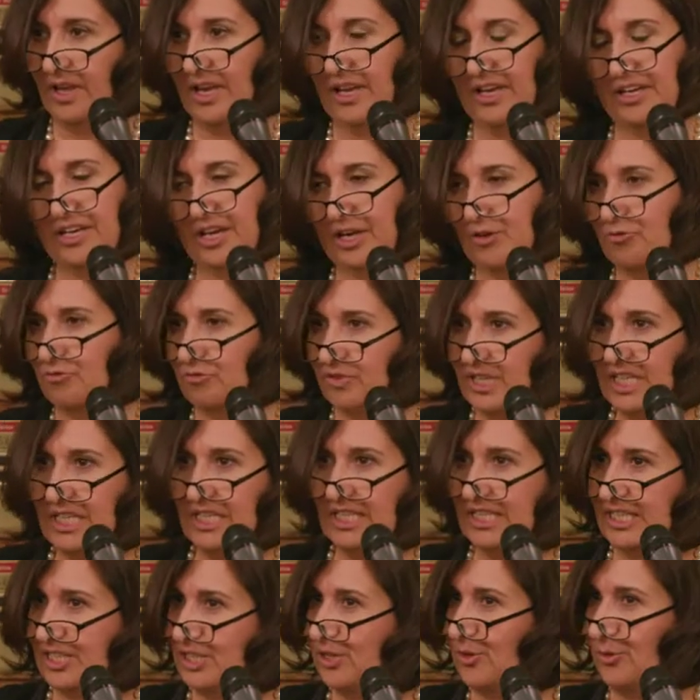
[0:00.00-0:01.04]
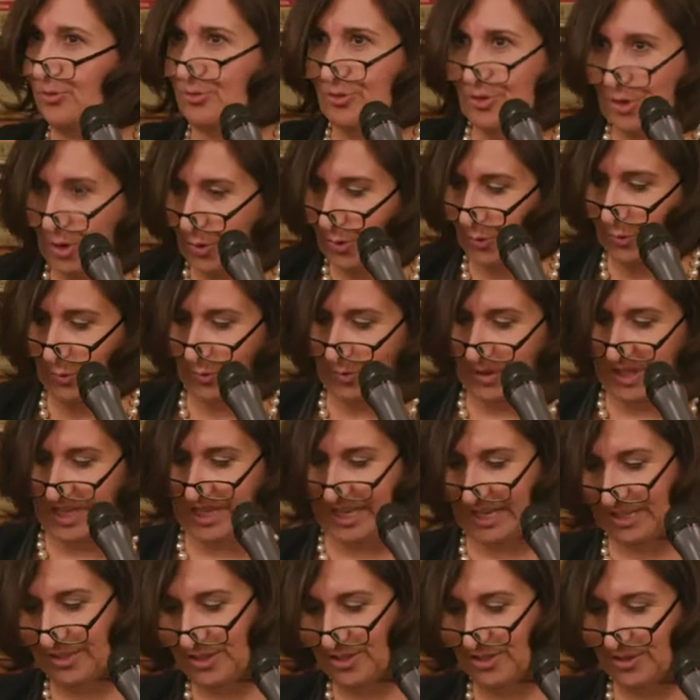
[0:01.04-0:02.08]
And I really don't know
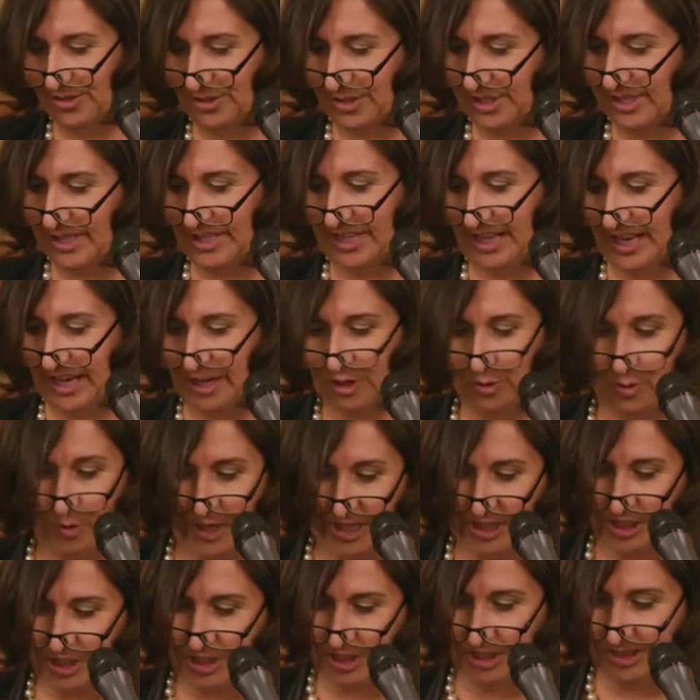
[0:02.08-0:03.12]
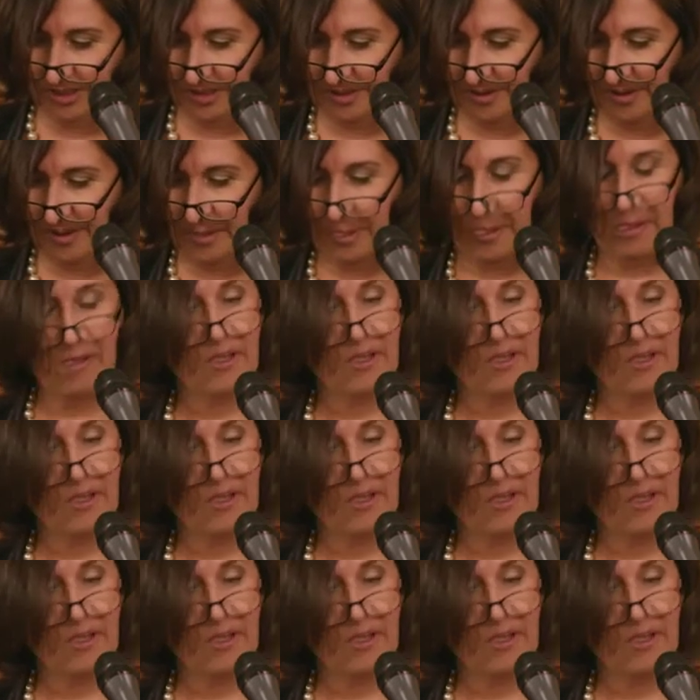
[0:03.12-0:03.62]
the answer to that question.